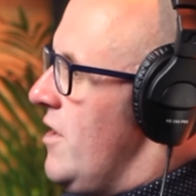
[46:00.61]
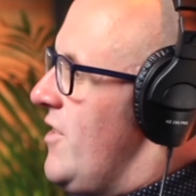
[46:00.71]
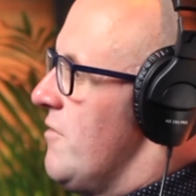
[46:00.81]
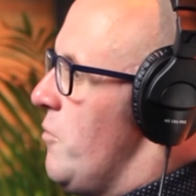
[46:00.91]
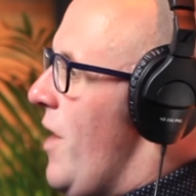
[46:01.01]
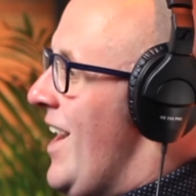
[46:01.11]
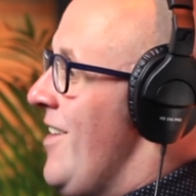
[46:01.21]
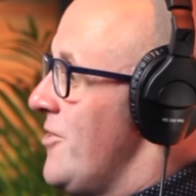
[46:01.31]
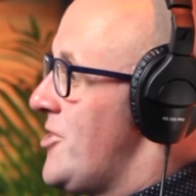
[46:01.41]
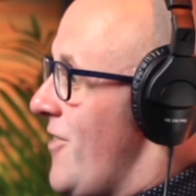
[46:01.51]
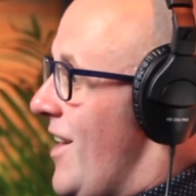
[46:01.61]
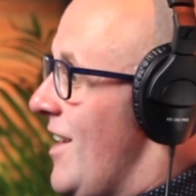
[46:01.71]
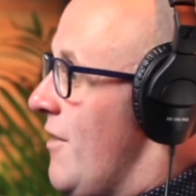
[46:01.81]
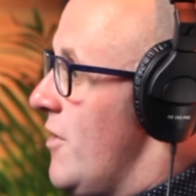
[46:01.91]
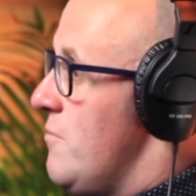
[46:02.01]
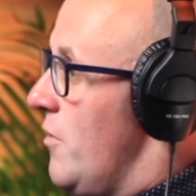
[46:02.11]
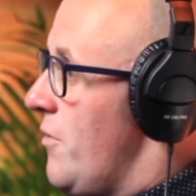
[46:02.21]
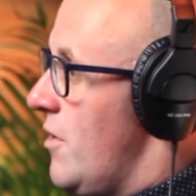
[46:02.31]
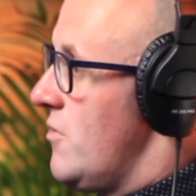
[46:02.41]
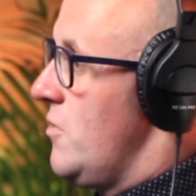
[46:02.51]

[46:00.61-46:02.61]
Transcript: if you're away in Australia for a month or